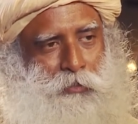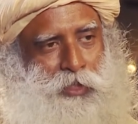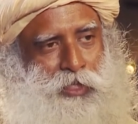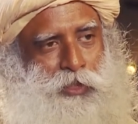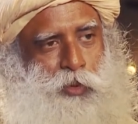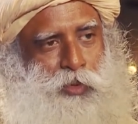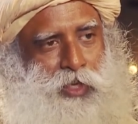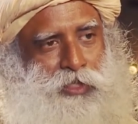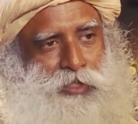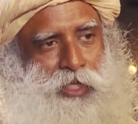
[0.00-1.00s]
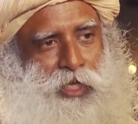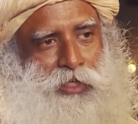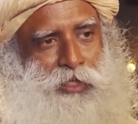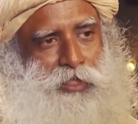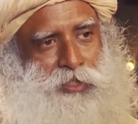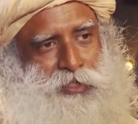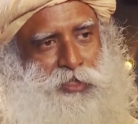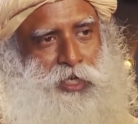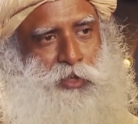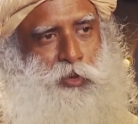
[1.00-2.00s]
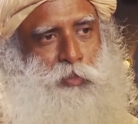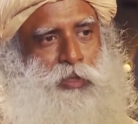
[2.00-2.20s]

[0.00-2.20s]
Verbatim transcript: but they don't understand it is they who are